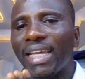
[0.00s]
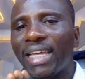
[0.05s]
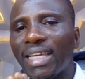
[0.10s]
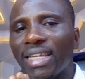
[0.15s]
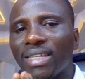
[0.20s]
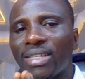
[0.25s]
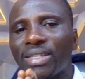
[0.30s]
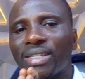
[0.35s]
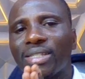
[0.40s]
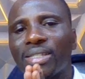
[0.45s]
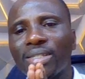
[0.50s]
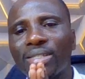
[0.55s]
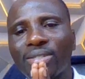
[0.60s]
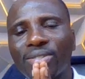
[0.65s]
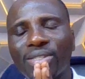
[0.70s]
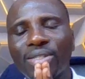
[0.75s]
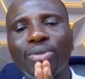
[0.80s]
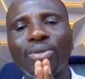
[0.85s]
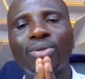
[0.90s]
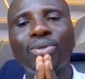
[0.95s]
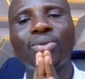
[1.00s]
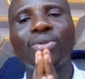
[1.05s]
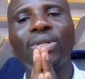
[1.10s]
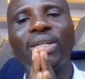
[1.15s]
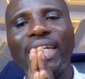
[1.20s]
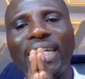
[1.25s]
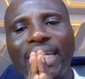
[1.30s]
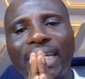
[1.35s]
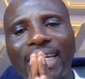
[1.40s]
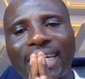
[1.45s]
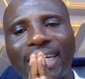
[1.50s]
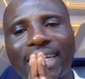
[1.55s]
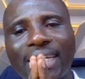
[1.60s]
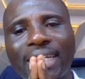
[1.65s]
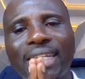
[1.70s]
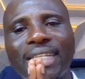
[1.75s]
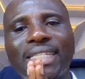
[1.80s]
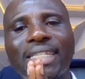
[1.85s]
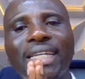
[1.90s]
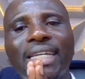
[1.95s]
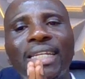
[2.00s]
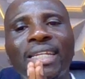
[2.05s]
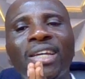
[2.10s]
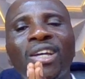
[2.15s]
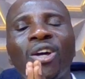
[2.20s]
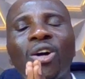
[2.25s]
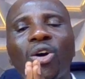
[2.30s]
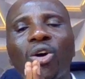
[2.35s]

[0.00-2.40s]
is still increasing,